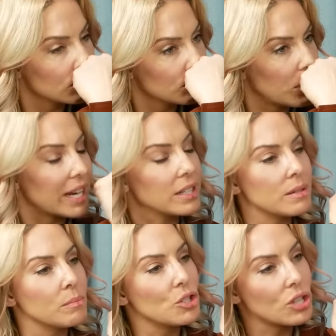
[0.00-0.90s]
But
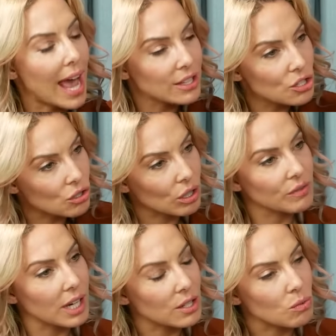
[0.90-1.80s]
that
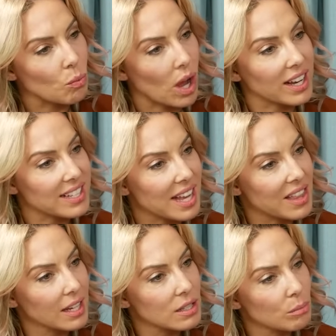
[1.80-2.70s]
served us one, because I
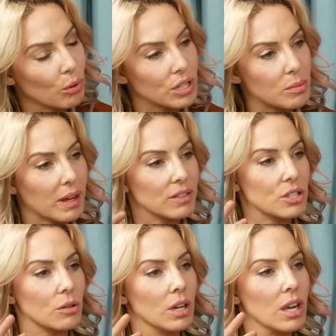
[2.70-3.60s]
think it's important to be able
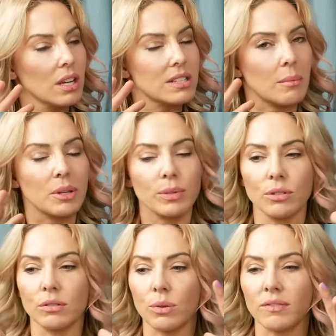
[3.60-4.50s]
to, something we do
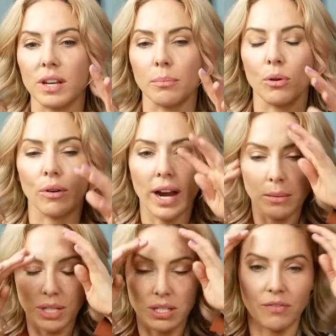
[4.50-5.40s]
in 12-step
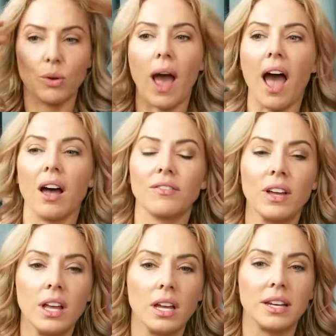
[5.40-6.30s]
programs is if you have
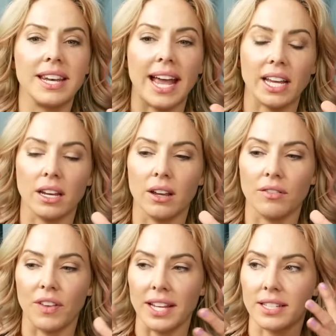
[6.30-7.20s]

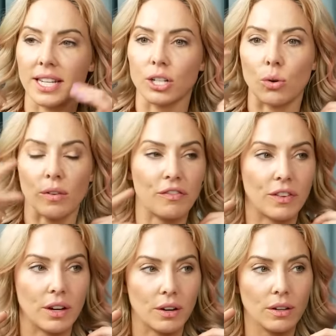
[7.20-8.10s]
negative instincts or
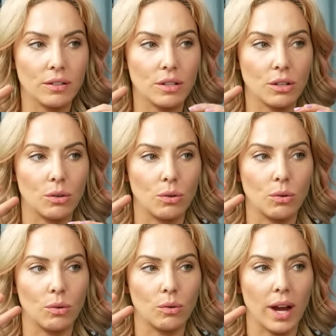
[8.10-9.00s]
fears,
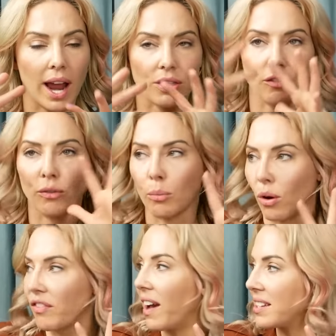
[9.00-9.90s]
you
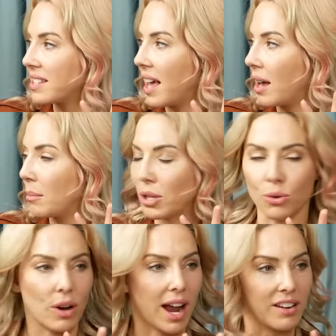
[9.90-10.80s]
anthropomorphize them and
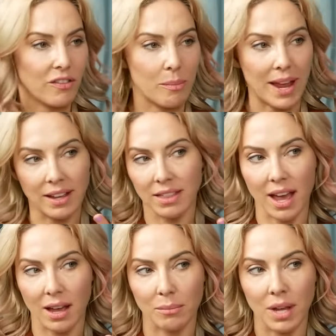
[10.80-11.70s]
you kind of make
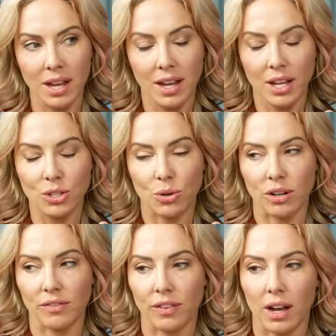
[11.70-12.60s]
them sort
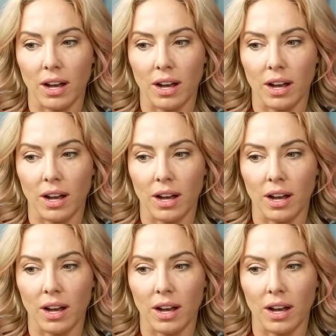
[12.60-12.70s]
of,